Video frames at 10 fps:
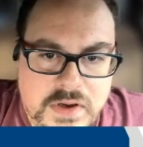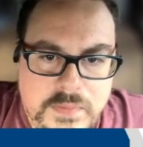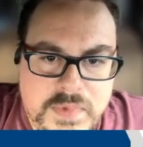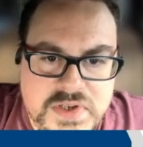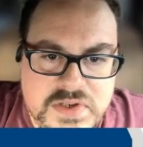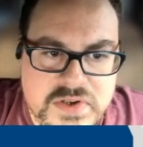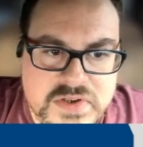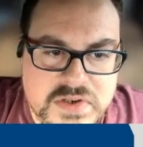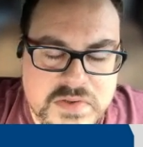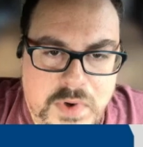This is just
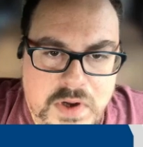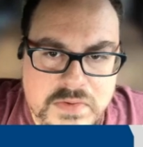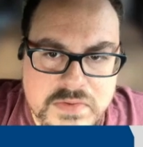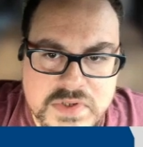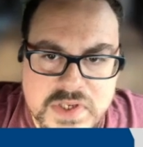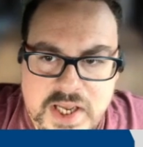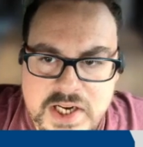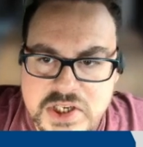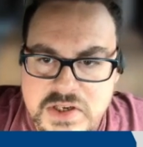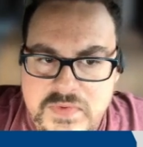a small
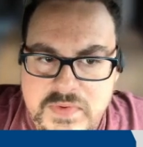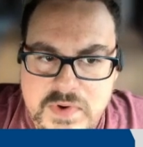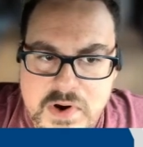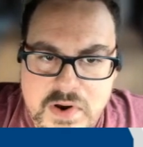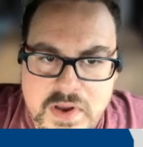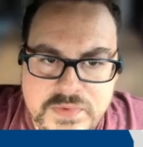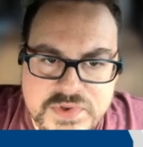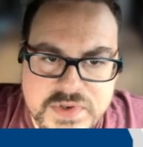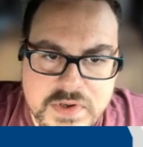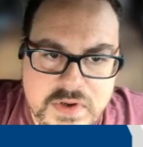selection of the
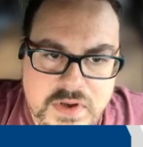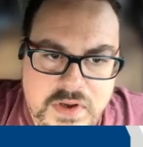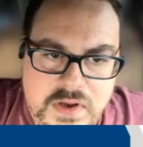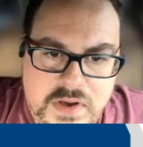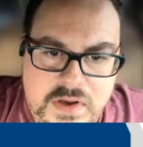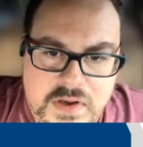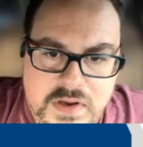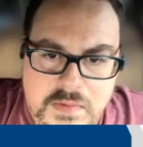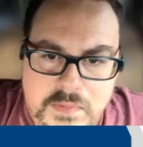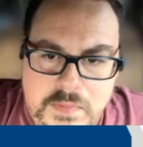variants.
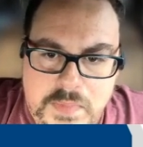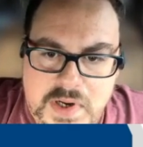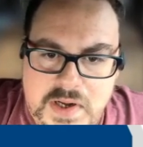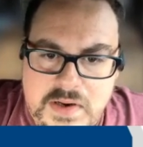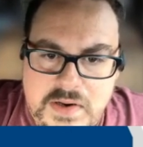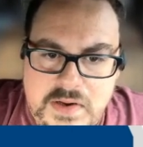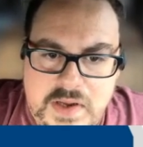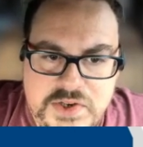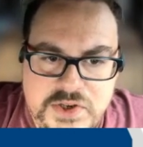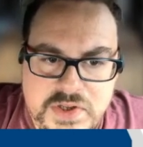But
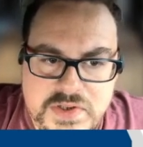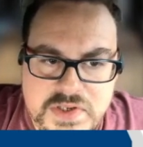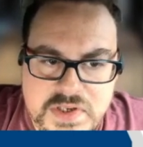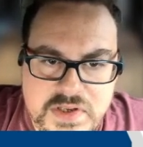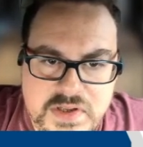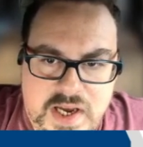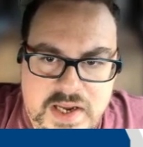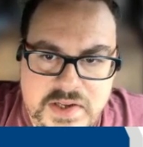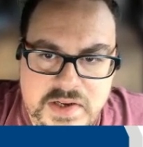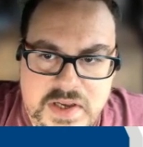as you can see, the
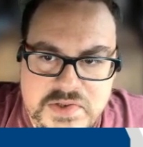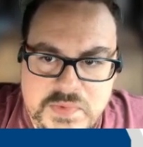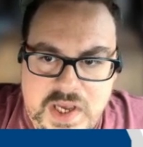idea is we